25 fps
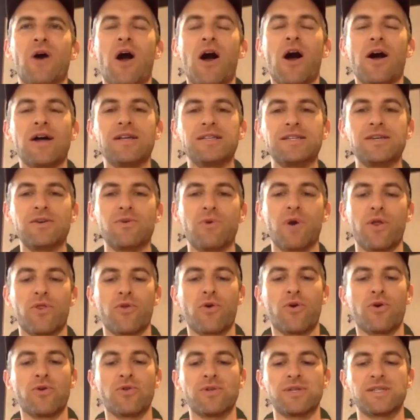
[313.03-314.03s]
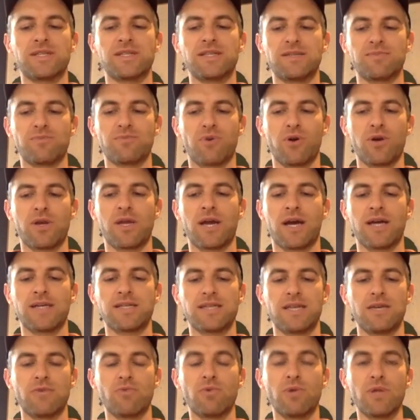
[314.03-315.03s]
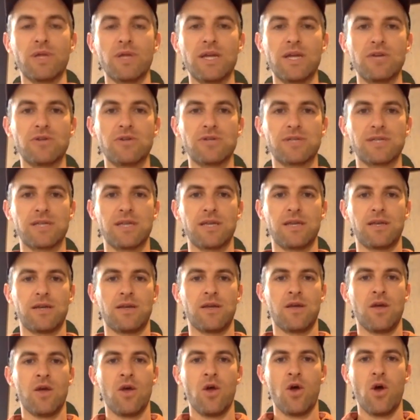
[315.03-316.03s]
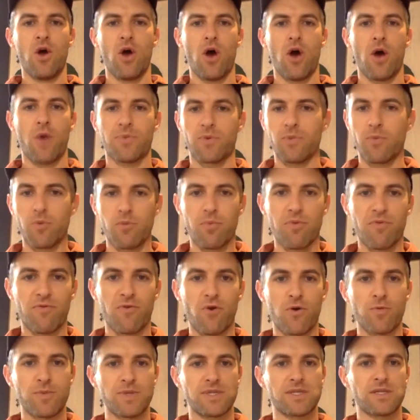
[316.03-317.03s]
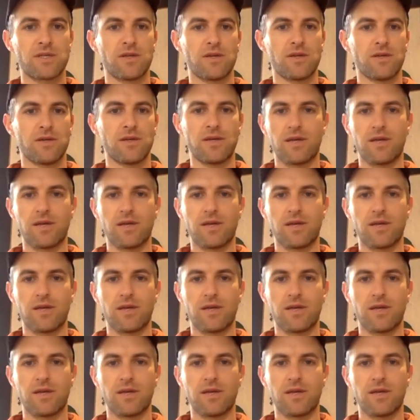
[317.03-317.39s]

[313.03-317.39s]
I deal with or who listen to this podcast are really interested in optimal performance,